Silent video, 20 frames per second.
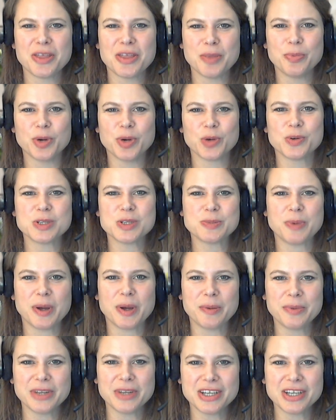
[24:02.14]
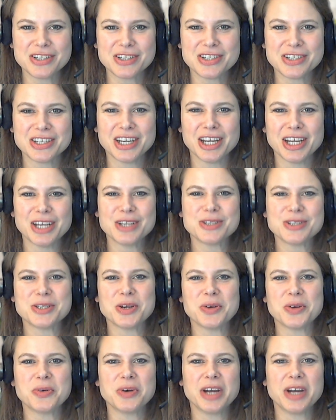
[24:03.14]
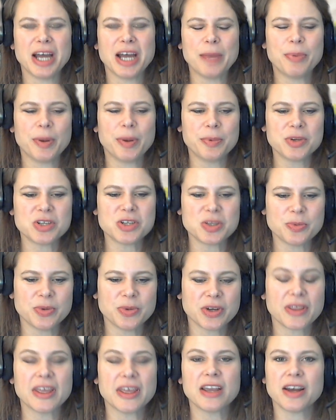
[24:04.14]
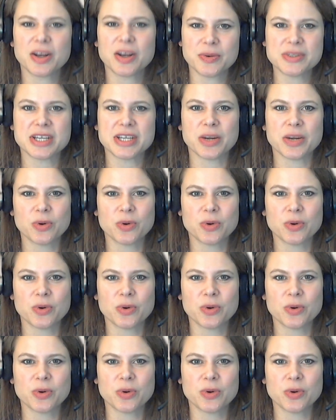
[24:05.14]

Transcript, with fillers: the book was published. So I published the book. Thank God it was that